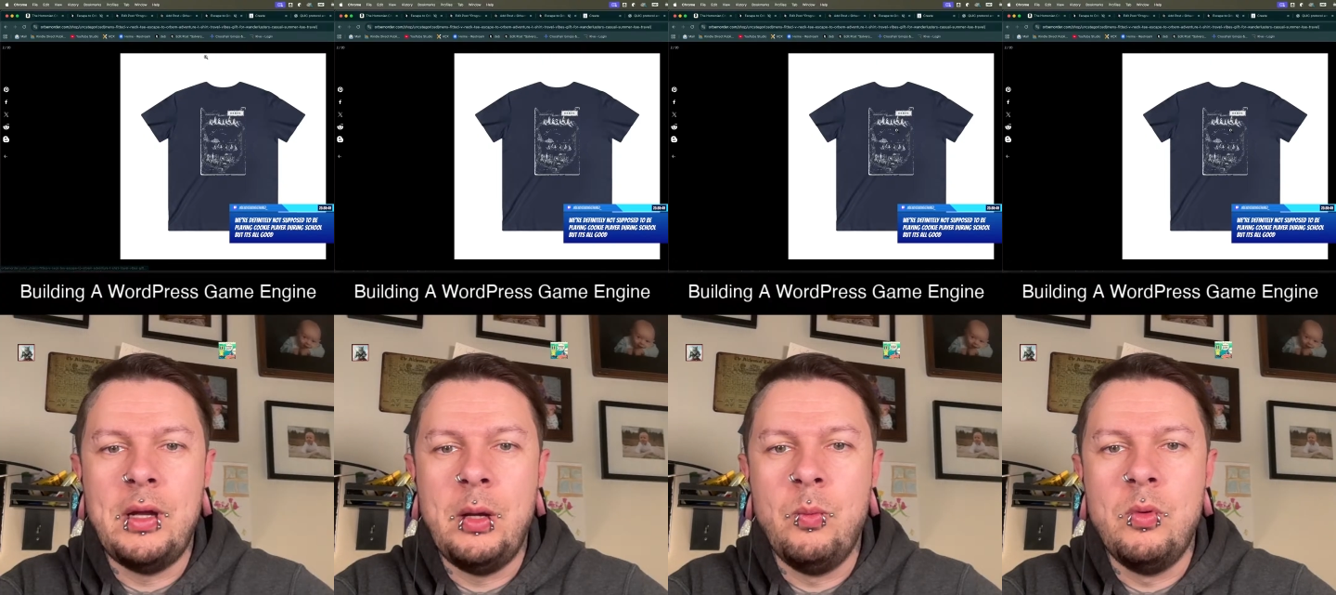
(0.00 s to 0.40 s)

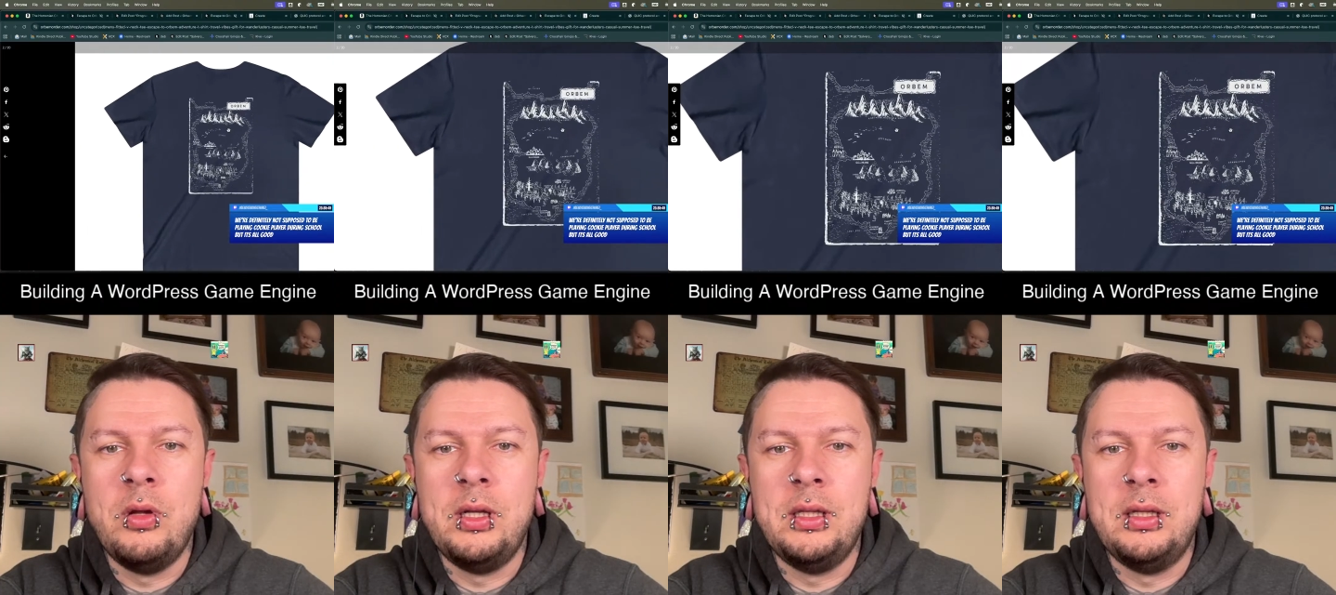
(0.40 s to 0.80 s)
I
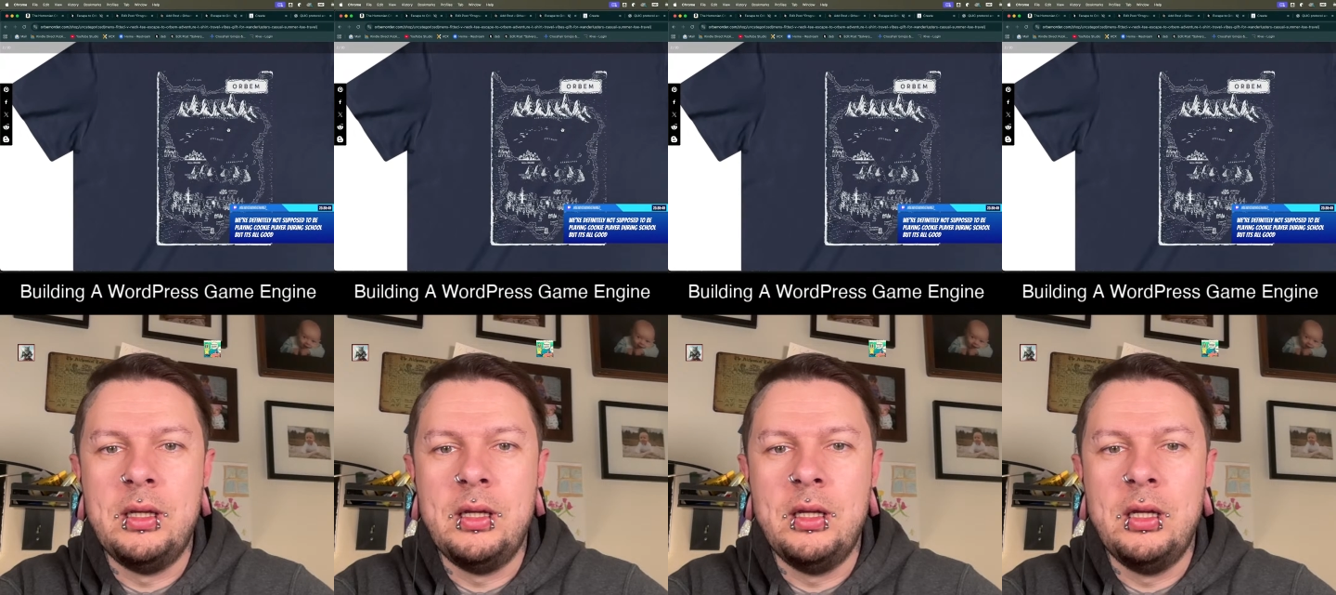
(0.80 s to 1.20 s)
wanted
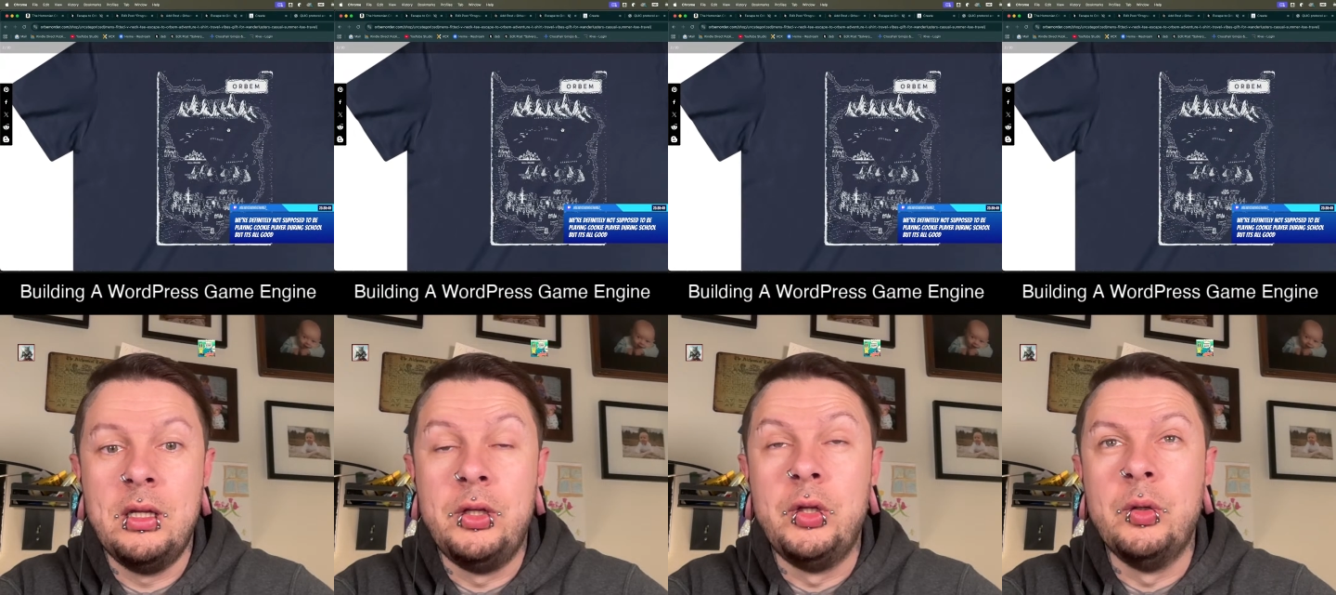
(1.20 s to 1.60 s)
a
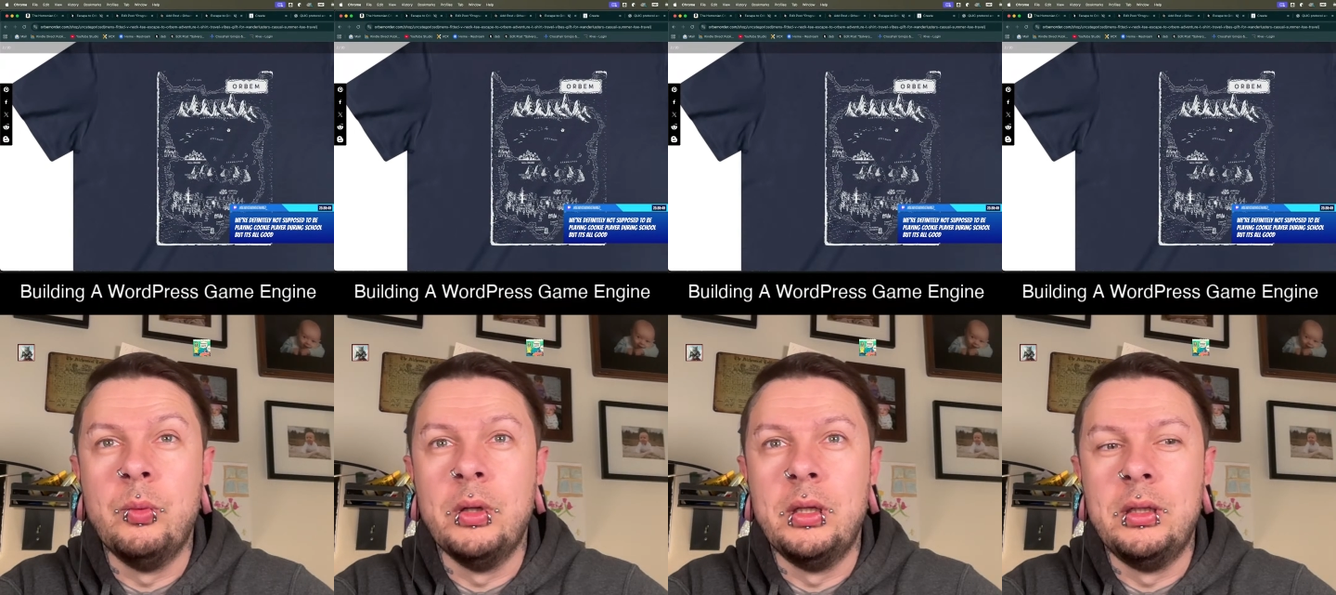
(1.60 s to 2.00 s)
new
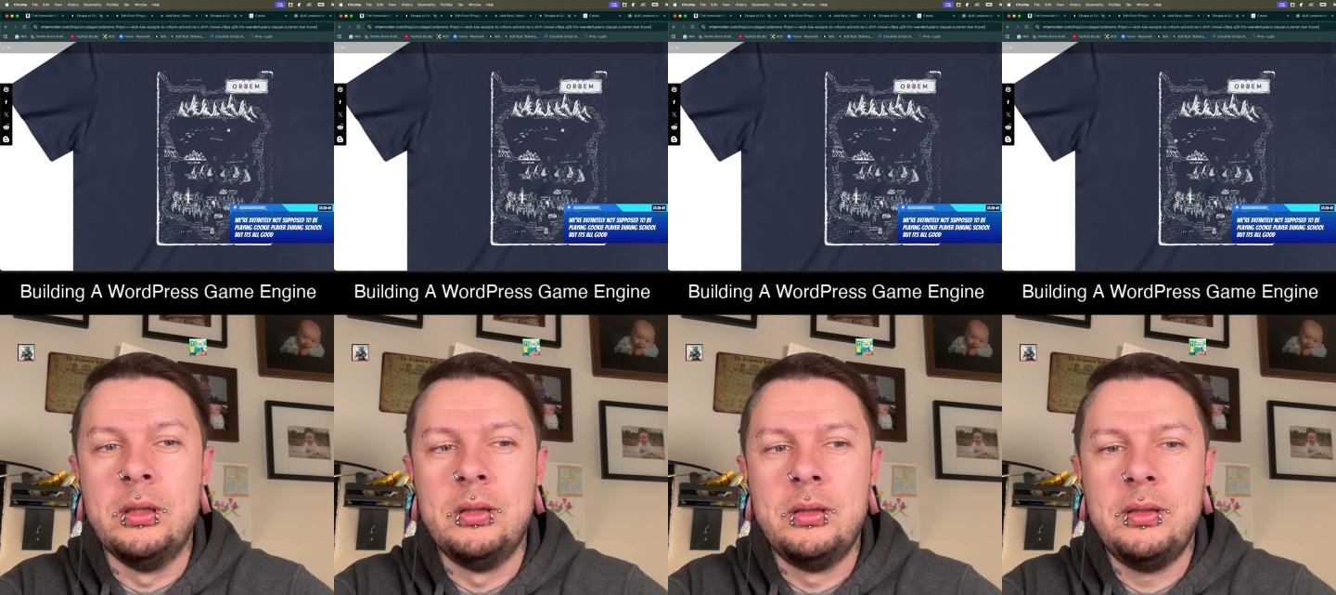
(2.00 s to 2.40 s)
one
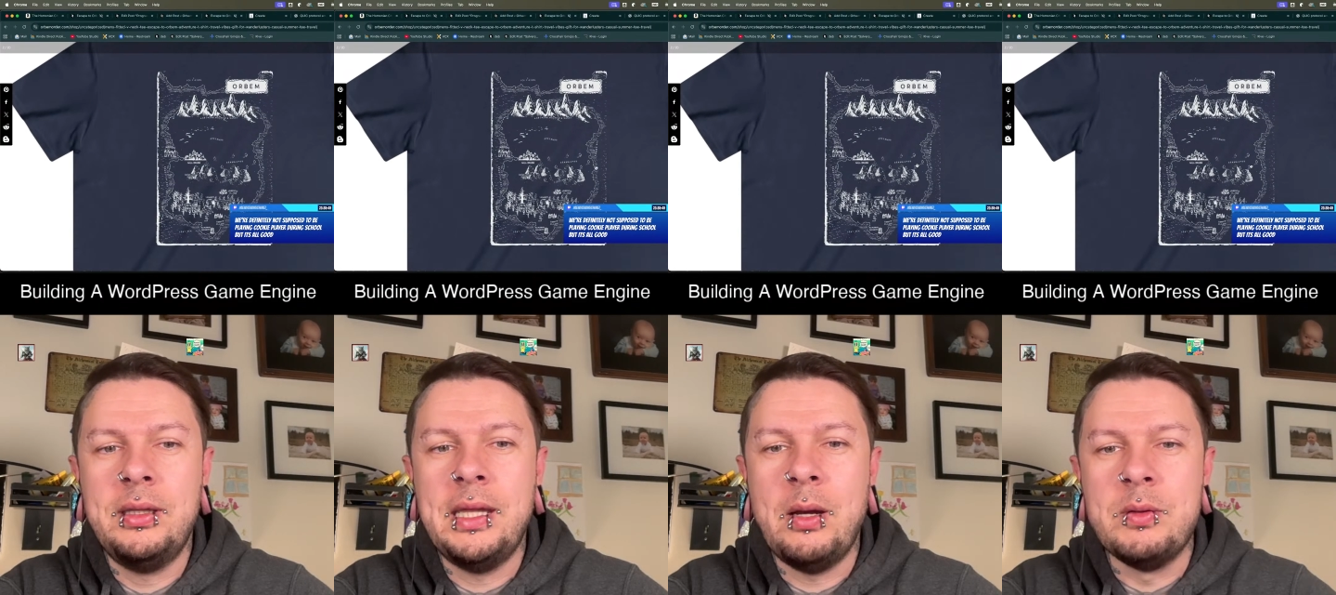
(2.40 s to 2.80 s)

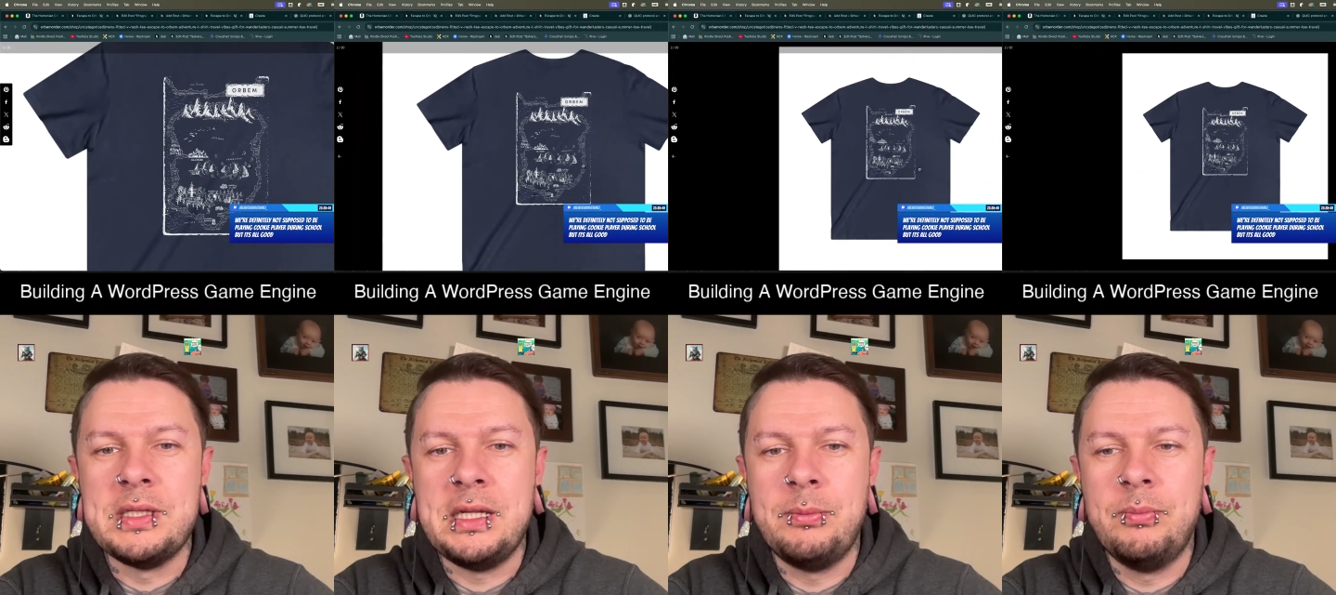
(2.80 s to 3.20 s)
that was
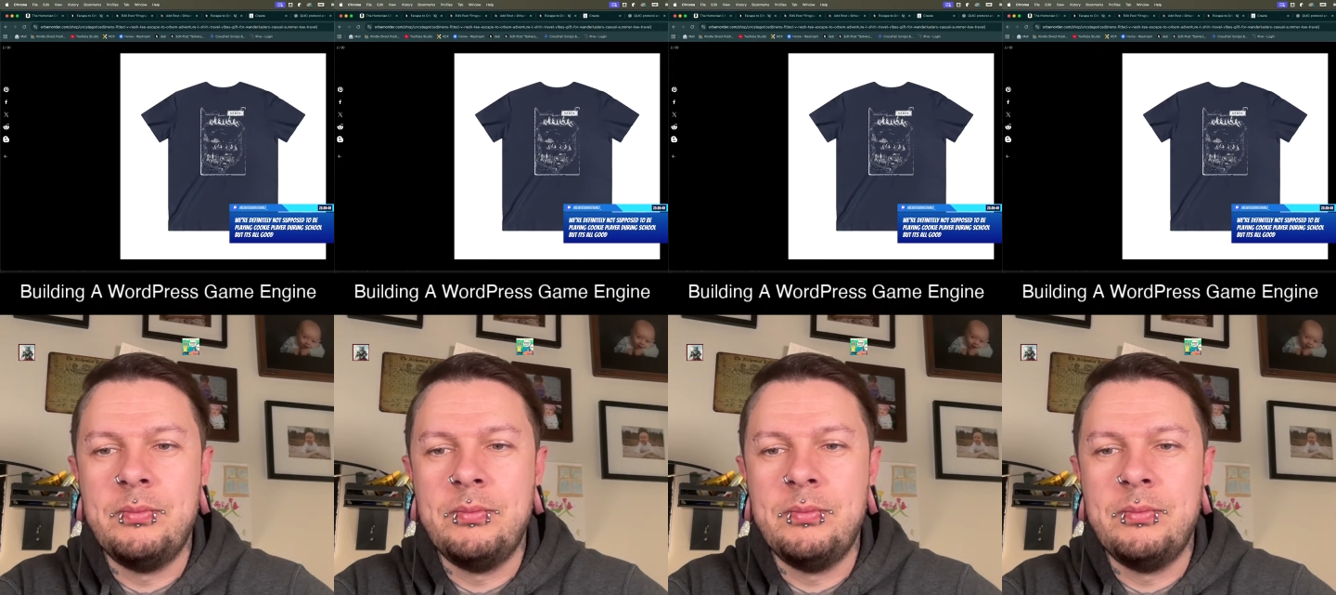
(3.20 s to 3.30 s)
like